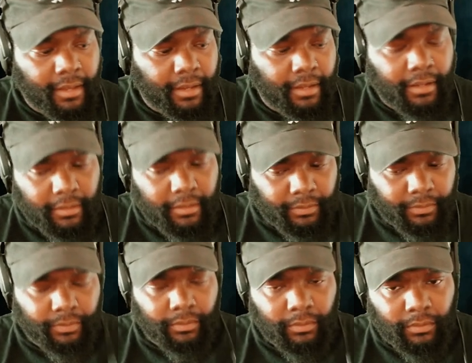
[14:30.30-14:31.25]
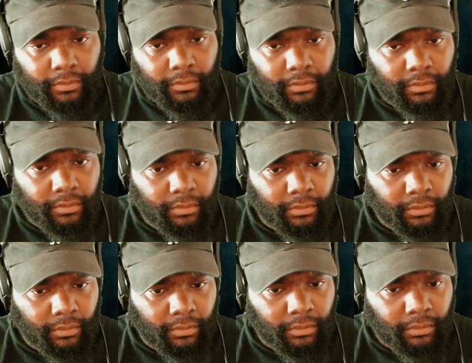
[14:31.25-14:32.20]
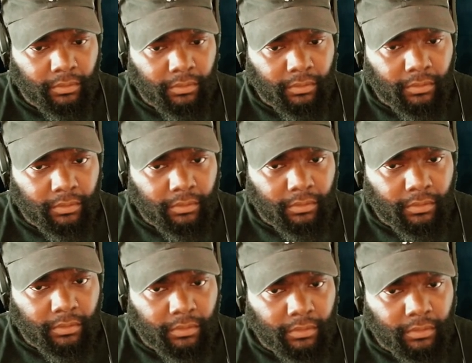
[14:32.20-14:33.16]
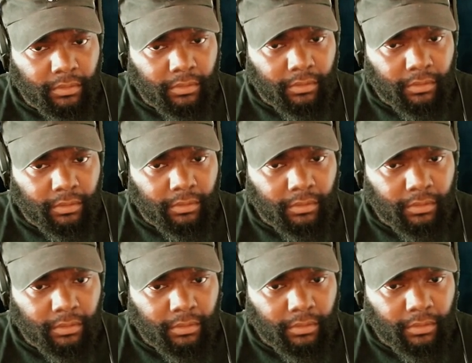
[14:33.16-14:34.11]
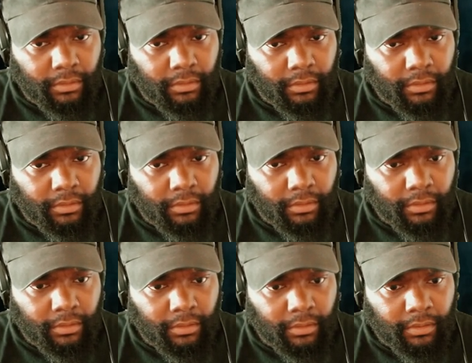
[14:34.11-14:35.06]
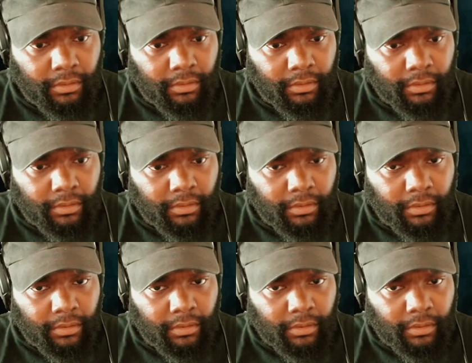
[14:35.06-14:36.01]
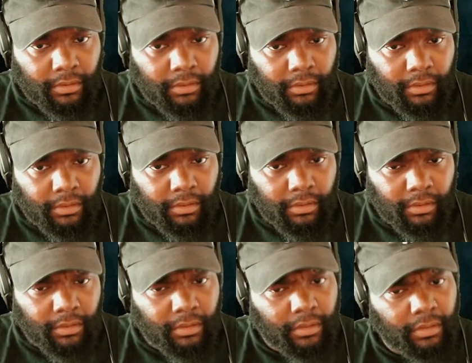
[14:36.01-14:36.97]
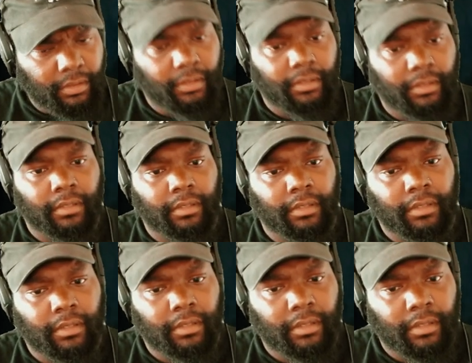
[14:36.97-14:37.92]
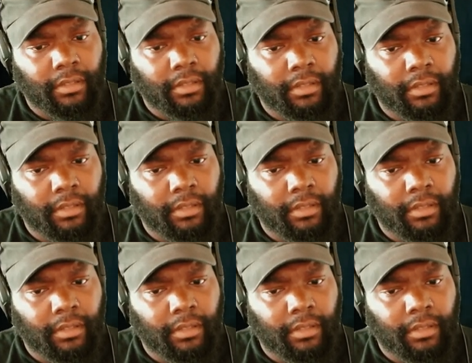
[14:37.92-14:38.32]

No words are spoken by the person on screen.